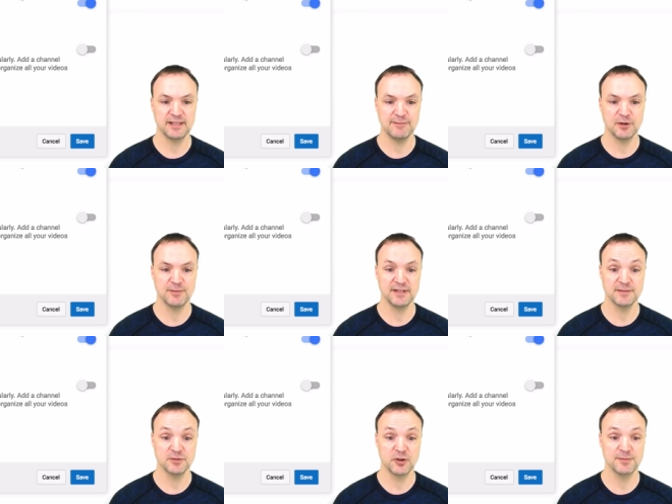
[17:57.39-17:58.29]
keep all my
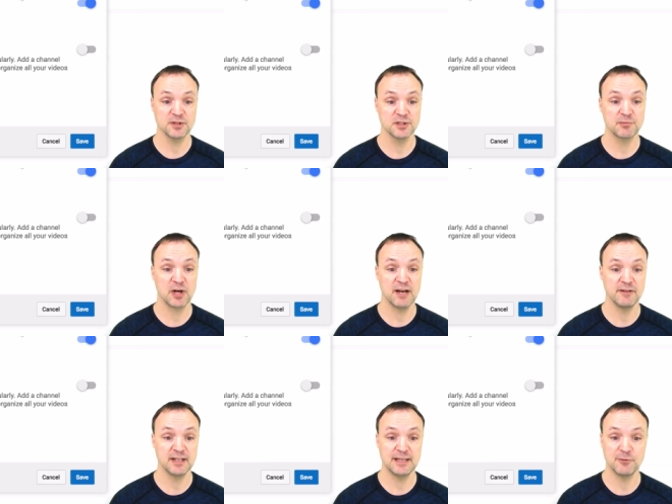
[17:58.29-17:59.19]
subscriptions
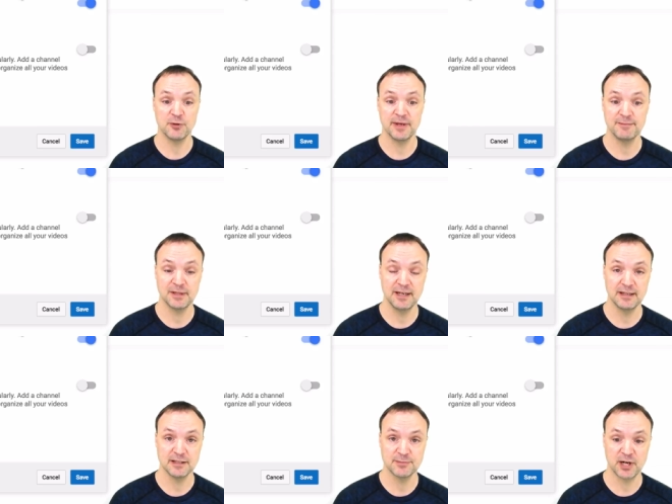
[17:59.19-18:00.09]
private, keep all my
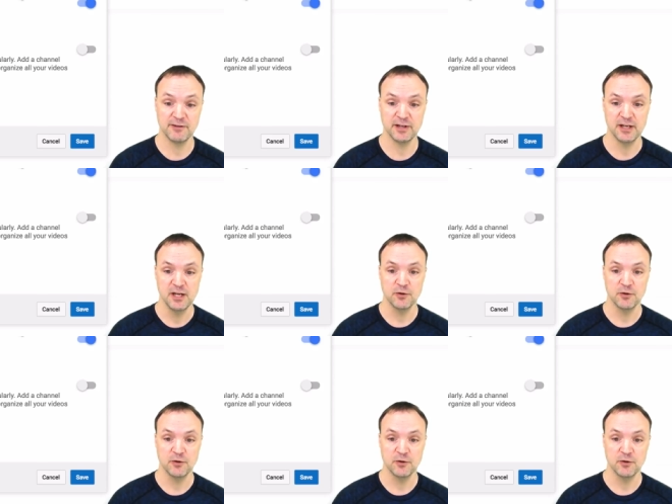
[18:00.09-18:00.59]
playlists private.